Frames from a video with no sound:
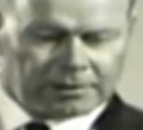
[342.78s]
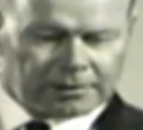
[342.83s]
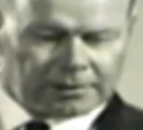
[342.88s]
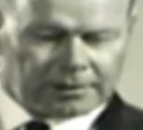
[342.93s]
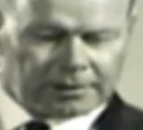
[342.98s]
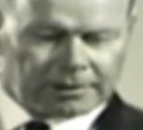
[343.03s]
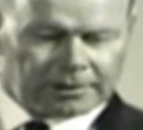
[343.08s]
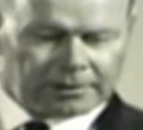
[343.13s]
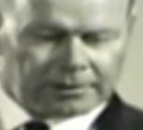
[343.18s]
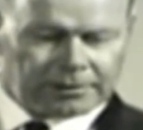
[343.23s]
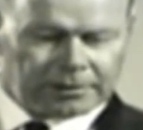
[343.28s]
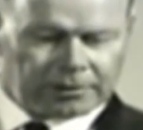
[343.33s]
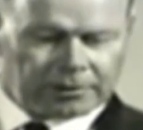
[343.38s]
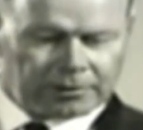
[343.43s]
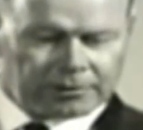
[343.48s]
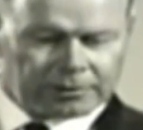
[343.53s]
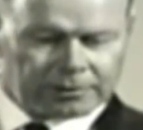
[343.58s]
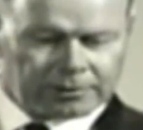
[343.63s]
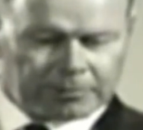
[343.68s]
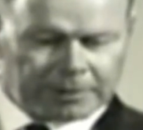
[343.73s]
Uh, the
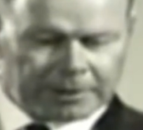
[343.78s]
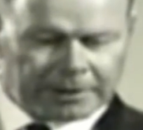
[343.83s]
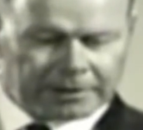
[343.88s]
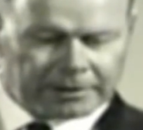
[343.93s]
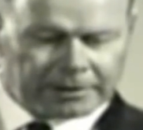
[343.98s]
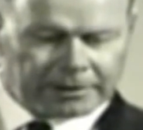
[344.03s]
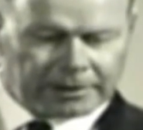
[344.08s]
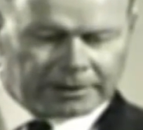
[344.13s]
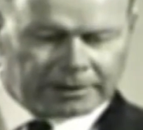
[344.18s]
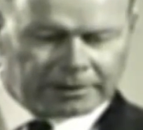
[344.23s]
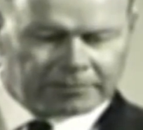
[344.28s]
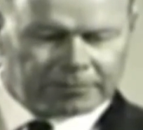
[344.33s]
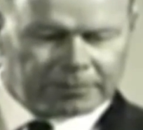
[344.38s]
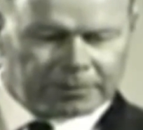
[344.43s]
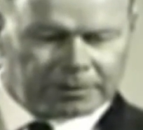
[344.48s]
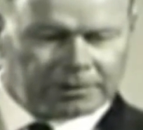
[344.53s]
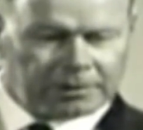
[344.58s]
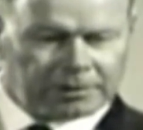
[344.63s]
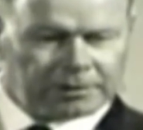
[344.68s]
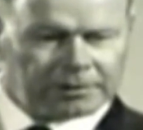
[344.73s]
Earth's magnetic
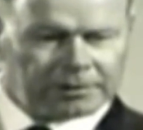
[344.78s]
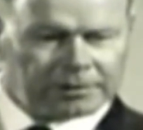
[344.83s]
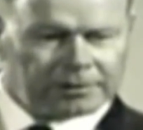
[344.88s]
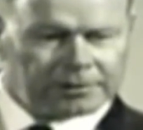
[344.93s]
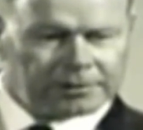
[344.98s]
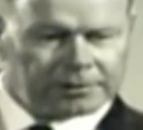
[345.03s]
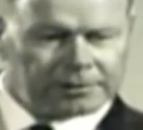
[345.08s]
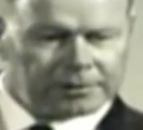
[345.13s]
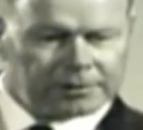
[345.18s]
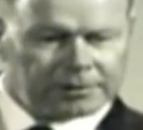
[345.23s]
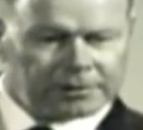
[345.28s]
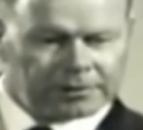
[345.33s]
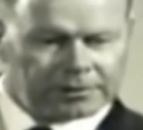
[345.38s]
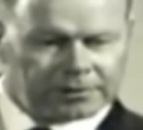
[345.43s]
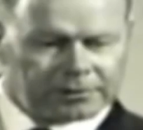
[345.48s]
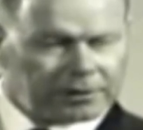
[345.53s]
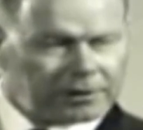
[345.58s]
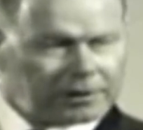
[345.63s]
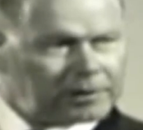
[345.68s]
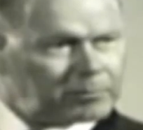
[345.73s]
field is uh, the
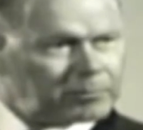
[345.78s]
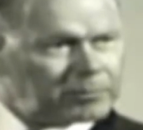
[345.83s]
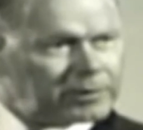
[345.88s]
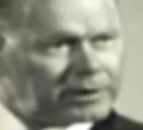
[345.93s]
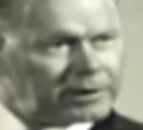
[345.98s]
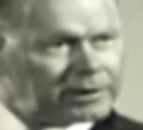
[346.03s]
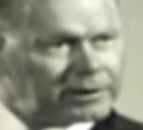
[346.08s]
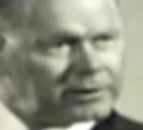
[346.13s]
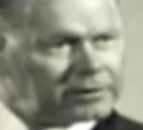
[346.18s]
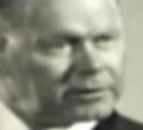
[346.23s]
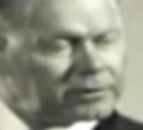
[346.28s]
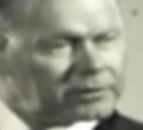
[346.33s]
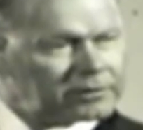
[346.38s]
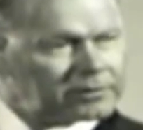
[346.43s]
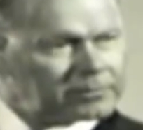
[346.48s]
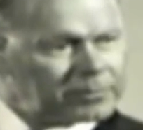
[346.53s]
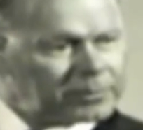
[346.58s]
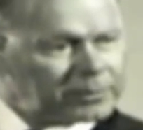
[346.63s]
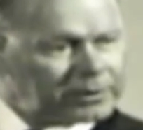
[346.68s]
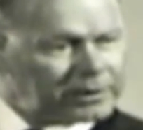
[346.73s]
same way. You
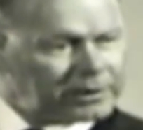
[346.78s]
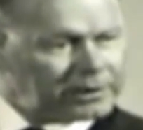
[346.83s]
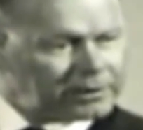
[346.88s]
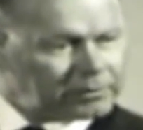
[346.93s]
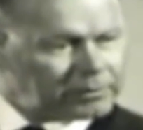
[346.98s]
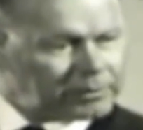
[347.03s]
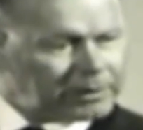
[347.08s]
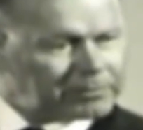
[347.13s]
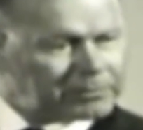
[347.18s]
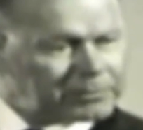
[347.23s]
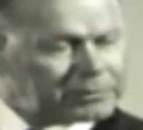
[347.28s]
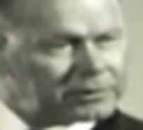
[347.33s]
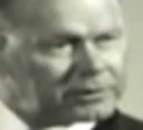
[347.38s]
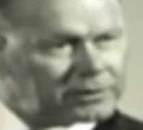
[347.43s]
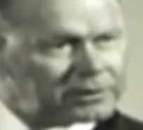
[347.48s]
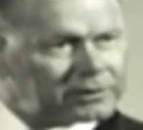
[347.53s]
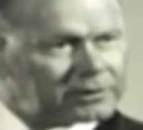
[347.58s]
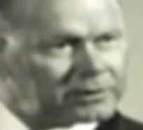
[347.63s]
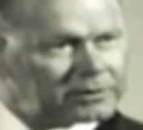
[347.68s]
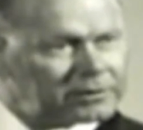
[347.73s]
can put interruptions
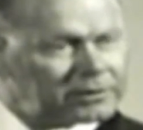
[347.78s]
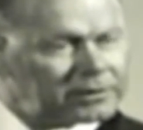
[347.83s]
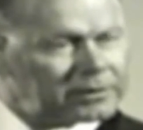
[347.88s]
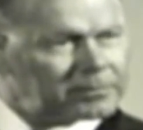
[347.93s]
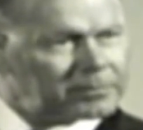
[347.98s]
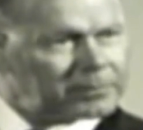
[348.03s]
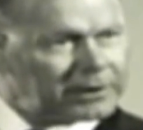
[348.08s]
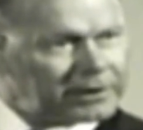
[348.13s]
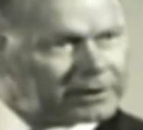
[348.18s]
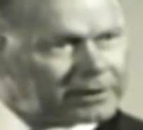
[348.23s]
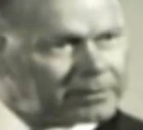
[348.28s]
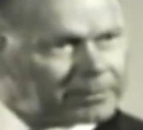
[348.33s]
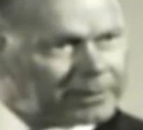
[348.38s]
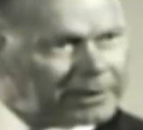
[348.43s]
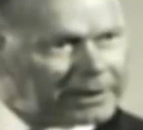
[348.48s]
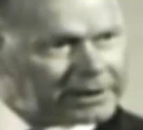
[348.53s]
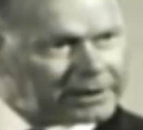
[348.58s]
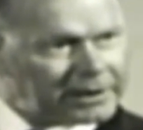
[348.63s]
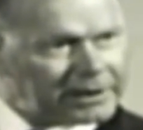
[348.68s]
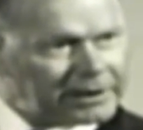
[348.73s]
into it and play them
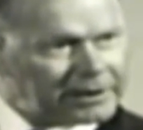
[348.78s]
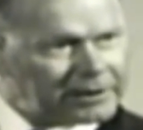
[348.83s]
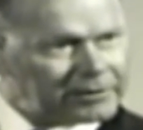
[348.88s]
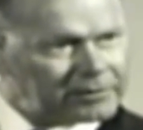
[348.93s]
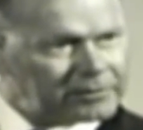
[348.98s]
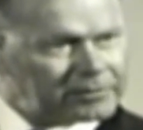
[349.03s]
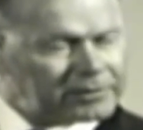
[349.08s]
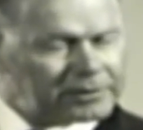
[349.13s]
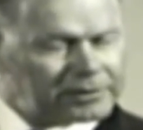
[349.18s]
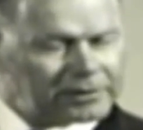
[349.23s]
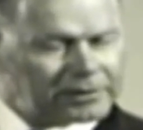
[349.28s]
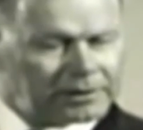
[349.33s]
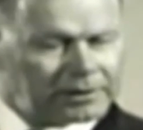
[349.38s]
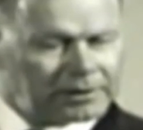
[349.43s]
back out of it.